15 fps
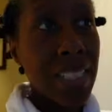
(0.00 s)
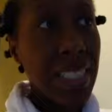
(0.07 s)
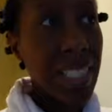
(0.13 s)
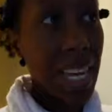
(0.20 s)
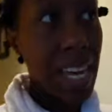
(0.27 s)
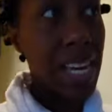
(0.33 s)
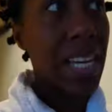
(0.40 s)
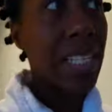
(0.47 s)

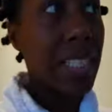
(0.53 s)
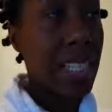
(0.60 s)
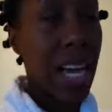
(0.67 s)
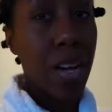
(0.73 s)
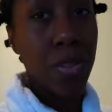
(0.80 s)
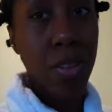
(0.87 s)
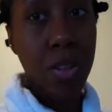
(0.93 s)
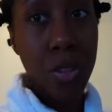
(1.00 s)
take
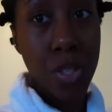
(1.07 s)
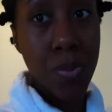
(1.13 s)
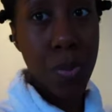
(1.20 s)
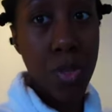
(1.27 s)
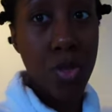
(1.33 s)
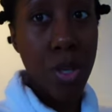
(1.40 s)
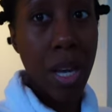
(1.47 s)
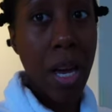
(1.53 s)
down the
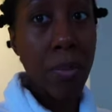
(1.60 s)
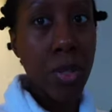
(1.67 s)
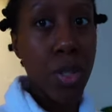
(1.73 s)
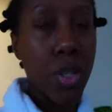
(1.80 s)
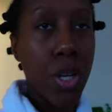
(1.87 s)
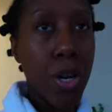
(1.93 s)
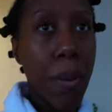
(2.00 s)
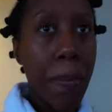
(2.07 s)
Christmas tree. I'm
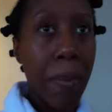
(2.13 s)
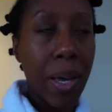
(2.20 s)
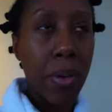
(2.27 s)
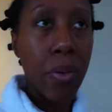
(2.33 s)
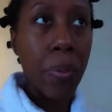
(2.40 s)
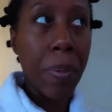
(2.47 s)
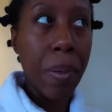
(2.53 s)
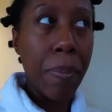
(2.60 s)
sure
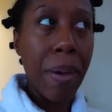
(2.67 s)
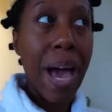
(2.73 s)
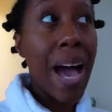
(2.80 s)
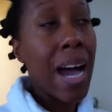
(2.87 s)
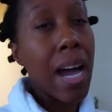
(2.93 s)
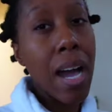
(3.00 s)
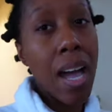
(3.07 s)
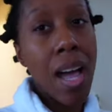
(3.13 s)
Mike will be
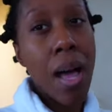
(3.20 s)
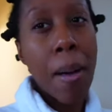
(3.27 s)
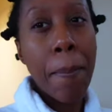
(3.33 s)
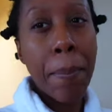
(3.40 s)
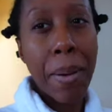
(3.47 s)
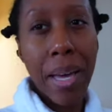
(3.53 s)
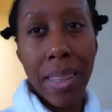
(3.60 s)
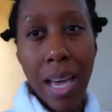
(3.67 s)
back
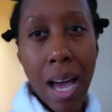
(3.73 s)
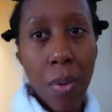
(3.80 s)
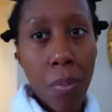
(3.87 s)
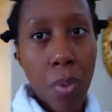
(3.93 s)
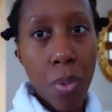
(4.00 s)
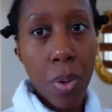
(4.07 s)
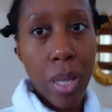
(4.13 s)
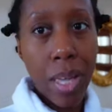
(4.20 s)
by that
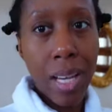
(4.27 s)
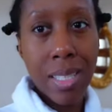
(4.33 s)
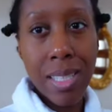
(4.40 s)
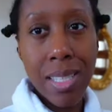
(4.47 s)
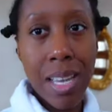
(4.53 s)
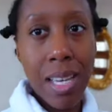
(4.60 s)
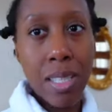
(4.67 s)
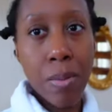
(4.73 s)
point because
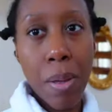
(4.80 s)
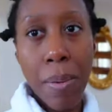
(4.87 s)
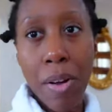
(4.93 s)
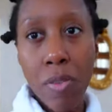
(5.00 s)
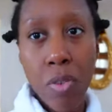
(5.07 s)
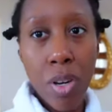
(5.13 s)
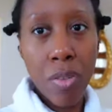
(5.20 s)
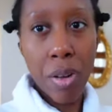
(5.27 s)
it takes me
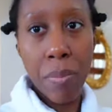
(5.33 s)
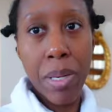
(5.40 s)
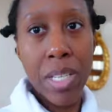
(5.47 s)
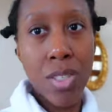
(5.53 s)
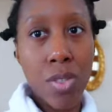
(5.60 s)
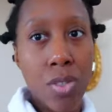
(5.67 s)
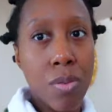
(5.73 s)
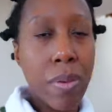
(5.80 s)
about forty-five
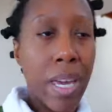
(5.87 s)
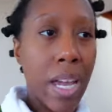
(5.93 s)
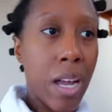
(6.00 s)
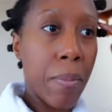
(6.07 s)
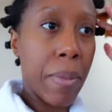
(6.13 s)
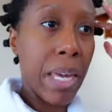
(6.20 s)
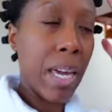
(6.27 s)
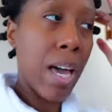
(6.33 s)
minutes to do my
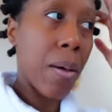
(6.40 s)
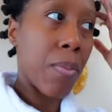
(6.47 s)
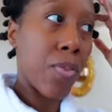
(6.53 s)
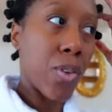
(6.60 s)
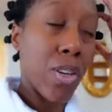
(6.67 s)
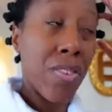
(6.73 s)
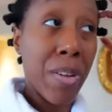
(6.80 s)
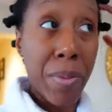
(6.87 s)
hair and makeup,
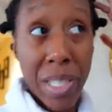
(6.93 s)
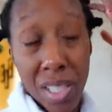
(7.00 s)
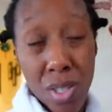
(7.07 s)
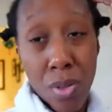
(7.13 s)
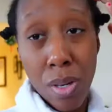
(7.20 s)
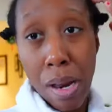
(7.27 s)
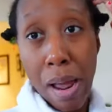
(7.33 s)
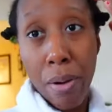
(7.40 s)
forty-five minutes
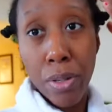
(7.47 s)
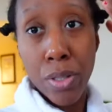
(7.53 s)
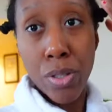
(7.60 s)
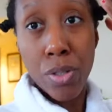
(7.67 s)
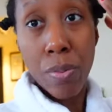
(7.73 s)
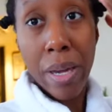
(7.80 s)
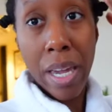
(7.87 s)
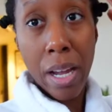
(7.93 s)
to an hour to
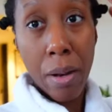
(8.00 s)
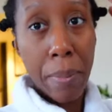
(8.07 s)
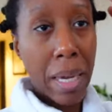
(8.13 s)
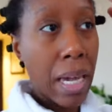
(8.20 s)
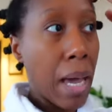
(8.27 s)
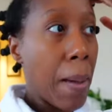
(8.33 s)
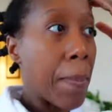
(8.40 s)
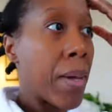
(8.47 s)
do my hair and
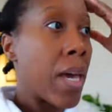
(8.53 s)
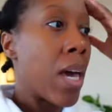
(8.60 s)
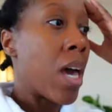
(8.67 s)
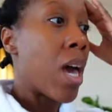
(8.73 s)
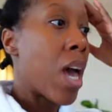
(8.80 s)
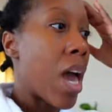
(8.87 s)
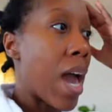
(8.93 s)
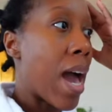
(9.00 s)
makeup.
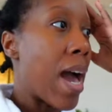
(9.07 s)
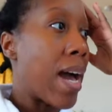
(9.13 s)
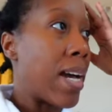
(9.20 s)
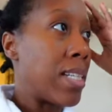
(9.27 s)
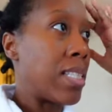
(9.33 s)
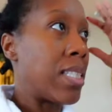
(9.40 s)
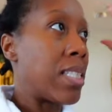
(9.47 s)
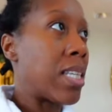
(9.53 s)

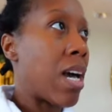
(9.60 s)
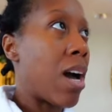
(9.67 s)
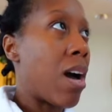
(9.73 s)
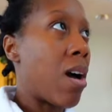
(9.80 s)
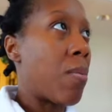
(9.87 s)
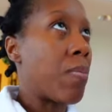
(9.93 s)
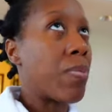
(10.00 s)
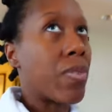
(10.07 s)
And
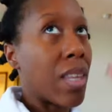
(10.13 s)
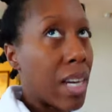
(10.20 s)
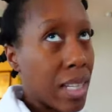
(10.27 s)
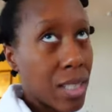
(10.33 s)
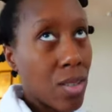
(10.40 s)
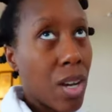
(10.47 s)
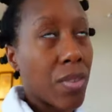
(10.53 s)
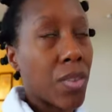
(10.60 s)
um, then I
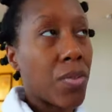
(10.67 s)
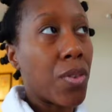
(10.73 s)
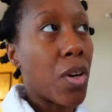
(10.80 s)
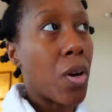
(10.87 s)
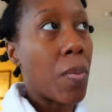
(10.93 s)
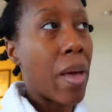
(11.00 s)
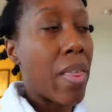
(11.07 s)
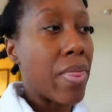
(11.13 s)
still have to
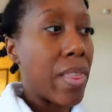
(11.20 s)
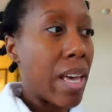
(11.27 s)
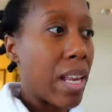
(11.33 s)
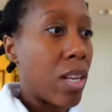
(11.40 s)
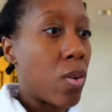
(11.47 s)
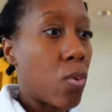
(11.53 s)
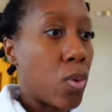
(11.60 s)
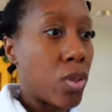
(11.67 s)
film, and
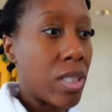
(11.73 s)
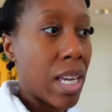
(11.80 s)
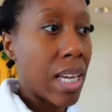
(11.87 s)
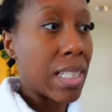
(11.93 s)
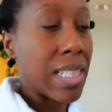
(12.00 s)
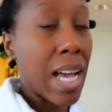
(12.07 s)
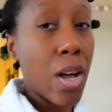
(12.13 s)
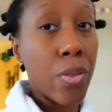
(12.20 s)
then we'll
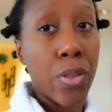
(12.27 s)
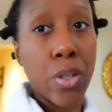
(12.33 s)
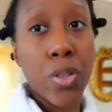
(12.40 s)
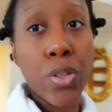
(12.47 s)
take down the